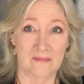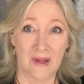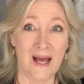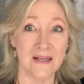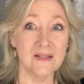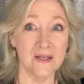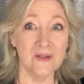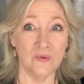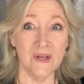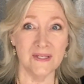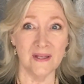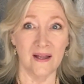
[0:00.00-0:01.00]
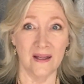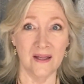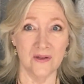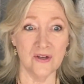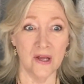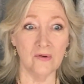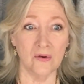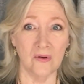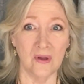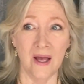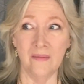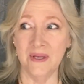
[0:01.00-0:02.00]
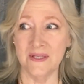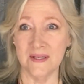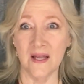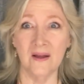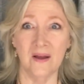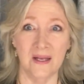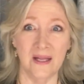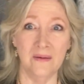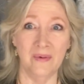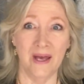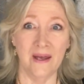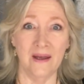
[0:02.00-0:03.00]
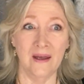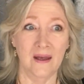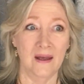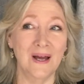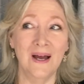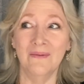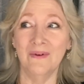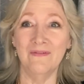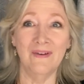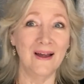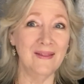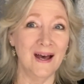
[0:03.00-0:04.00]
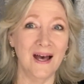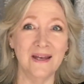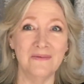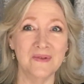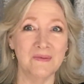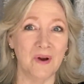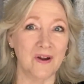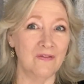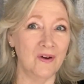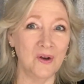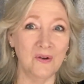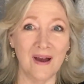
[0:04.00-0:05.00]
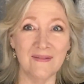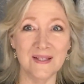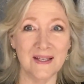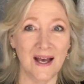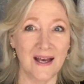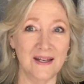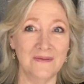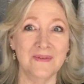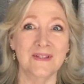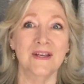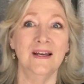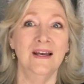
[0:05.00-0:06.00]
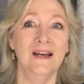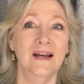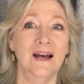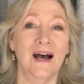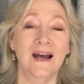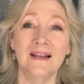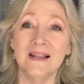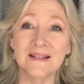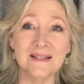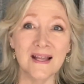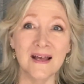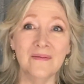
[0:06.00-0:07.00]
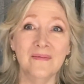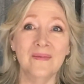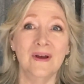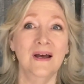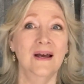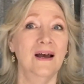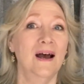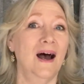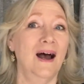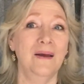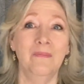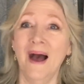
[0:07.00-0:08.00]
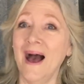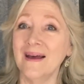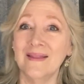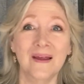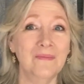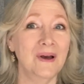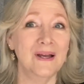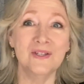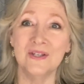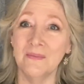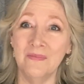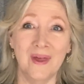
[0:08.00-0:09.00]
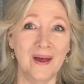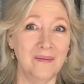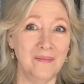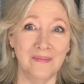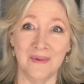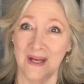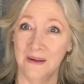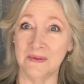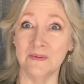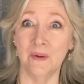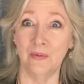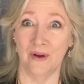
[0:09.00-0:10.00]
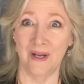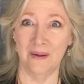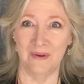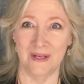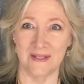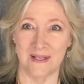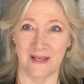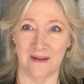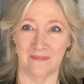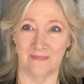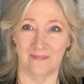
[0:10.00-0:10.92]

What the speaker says: as does reselling in general. I mean, selling on eBay. We find the items, Mark photographs the items, I list them, I pack them, I ship them. Keeps me pretty busy.